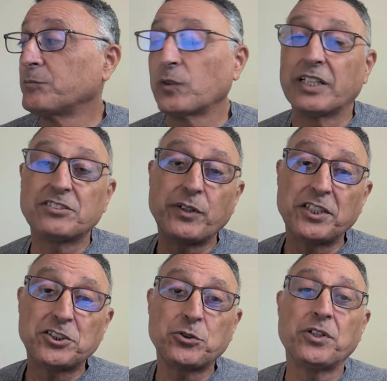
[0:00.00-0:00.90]
let's try to
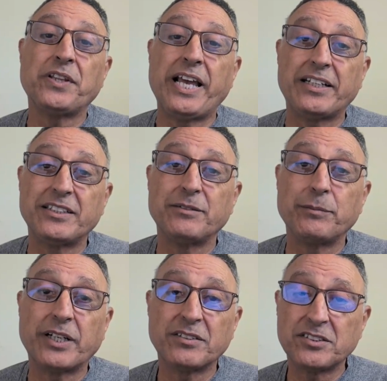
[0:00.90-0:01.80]
shorten that
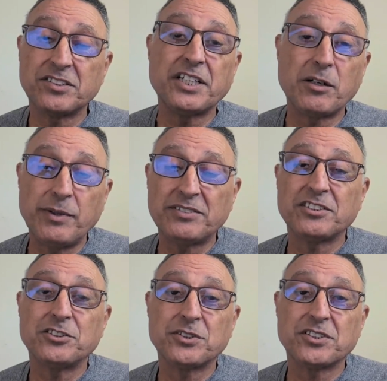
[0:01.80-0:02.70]
because it's in our best
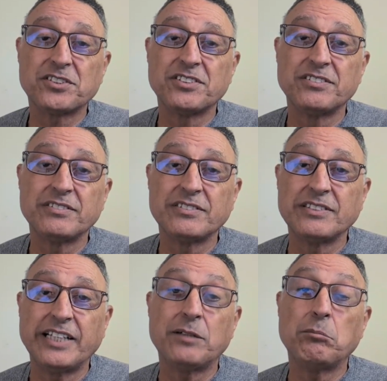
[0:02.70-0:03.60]
interest
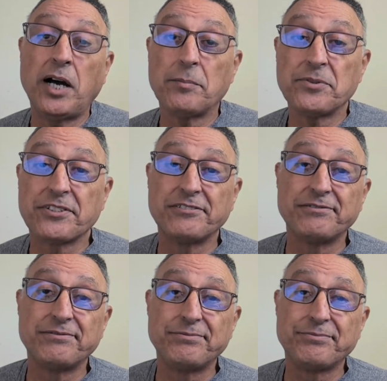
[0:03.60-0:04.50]
and Bob's.
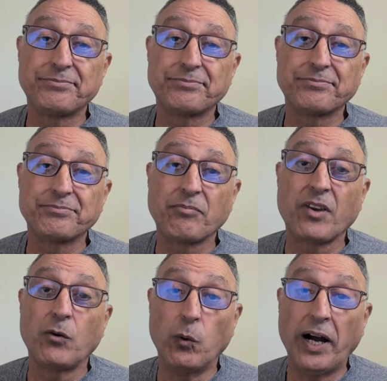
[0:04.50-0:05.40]

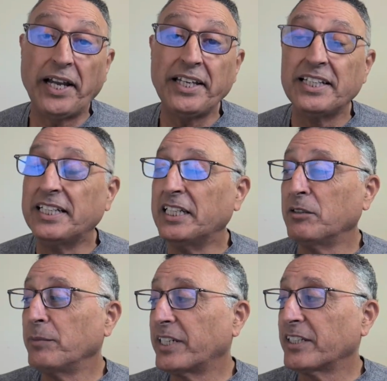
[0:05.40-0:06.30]
Why?
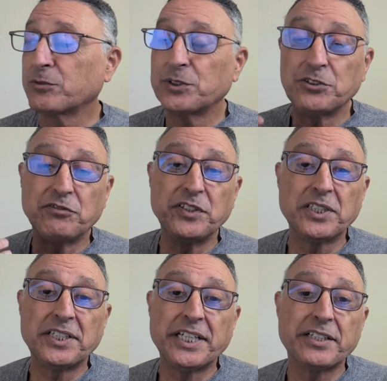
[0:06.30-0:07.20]
Because when you feel
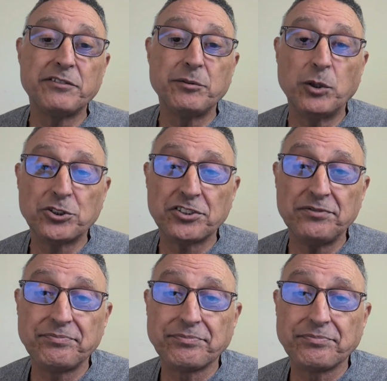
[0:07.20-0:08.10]
a negative emotion,